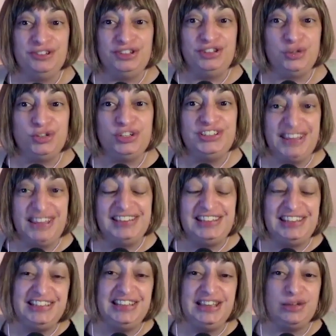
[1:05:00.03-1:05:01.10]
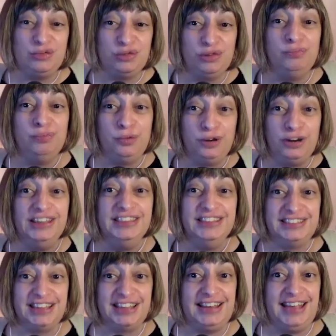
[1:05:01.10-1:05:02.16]
Georgia Tennessee is going to get real boring in the
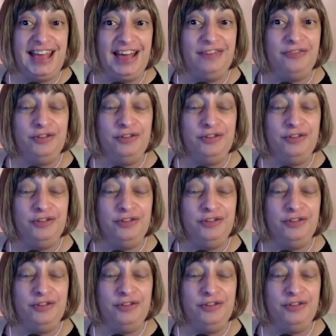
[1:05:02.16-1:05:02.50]
second half